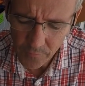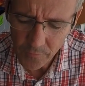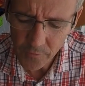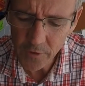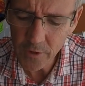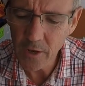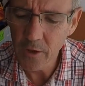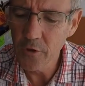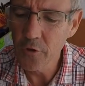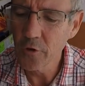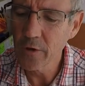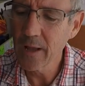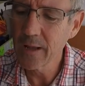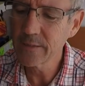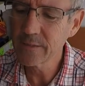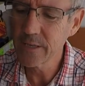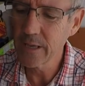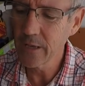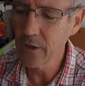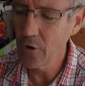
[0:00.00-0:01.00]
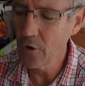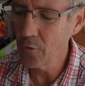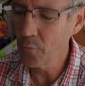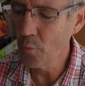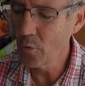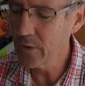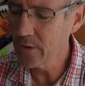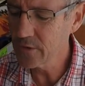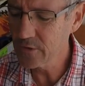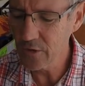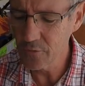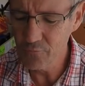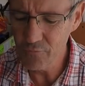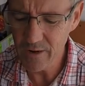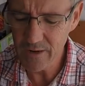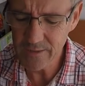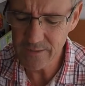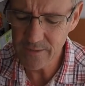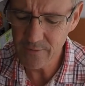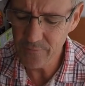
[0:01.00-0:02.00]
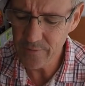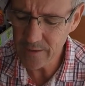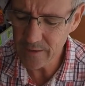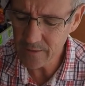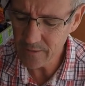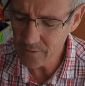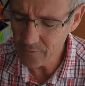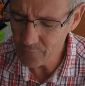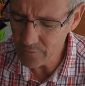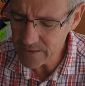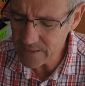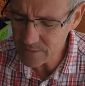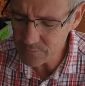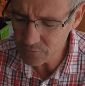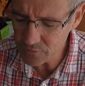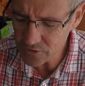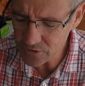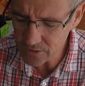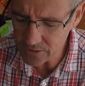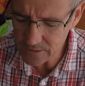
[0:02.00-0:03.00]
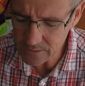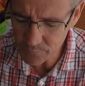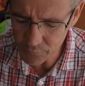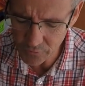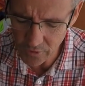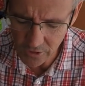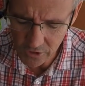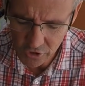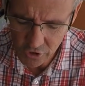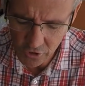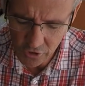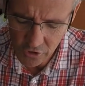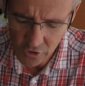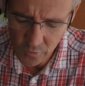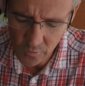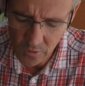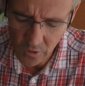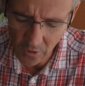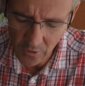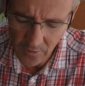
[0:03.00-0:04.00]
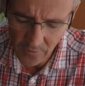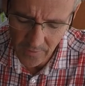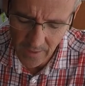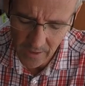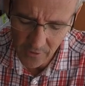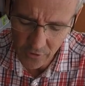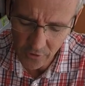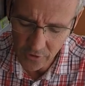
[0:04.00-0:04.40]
You're getting, on what is a relatively reasonable size brush, you can do a lot of that.